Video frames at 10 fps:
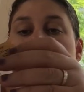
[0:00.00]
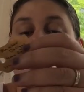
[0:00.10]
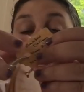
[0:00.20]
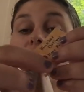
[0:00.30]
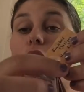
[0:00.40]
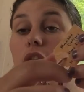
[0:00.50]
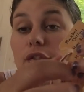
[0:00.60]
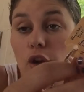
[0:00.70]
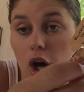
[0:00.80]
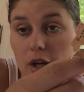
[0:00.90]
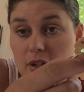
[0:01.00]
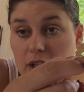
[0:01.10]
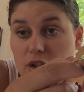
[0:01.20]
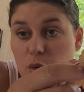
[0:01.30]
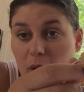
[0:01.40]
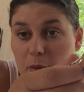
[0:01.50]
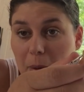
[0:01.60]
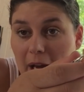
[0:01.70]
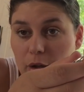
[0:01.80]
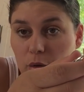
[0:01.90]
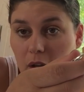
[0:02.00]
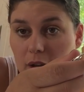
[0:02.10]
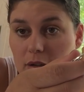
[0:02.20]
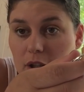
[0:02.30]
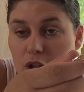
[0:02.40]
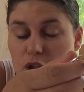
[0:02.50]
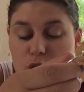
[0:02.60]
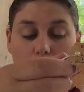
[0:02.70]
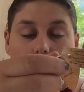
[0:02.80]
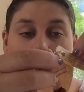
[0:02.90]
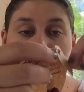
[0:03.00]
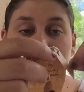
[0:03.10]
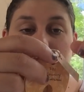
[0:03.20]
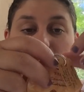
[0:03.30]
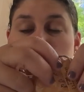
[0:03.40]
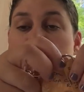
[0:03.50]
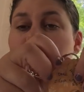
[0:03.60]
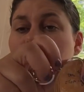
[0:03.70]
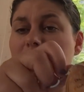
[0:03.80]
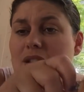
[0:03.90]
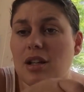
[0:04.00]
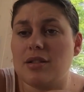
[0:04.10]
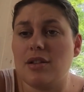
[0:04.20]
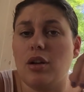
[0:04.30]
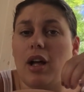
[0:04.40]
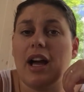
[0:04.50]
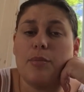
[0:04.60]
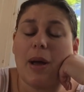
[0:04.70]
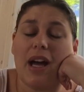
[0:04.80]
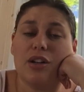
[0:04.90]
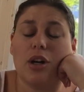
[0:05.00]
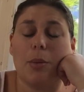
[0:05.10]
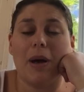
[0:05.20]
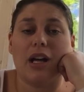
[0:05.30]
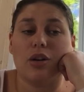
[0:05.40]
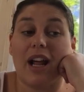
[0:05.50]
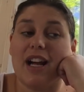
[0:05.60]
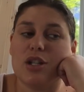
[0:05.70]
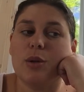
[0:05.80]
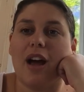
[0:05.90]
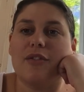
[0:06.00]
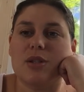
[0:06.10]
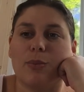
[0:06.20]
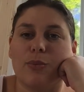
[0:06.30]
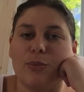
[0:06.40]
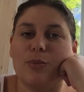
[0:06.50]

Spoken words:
So I have all the floss. I just don't have the pattern yet. So I can't start these until I have a pattern. I actually have some